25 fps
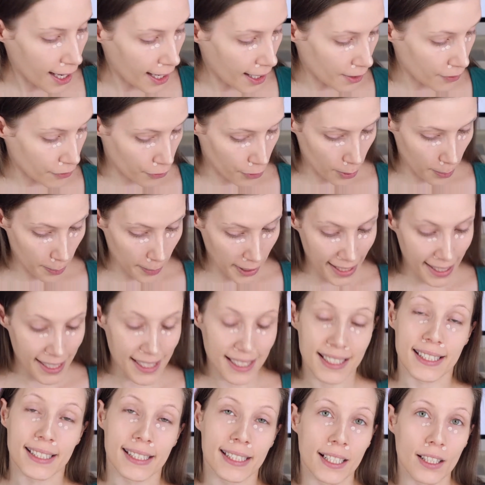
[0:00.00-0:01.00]
And for my
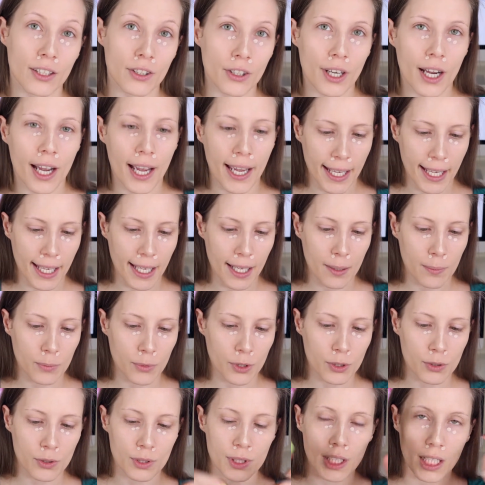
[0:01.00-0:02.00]
concealer, I am
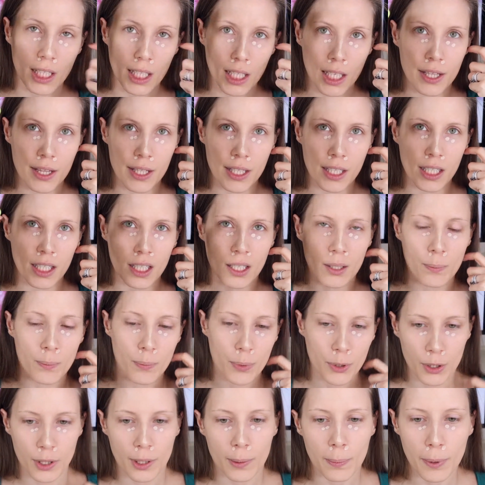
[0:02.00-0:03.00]
using the
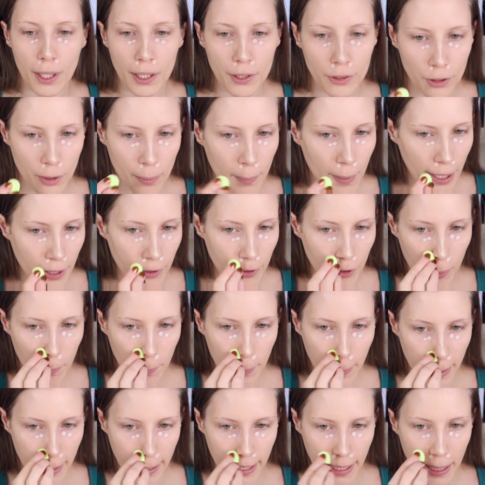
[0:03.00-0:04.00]
Beauty Blender Micro
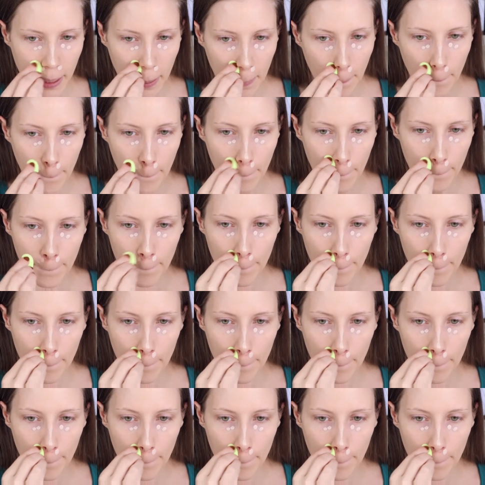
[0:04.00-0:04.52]
Mini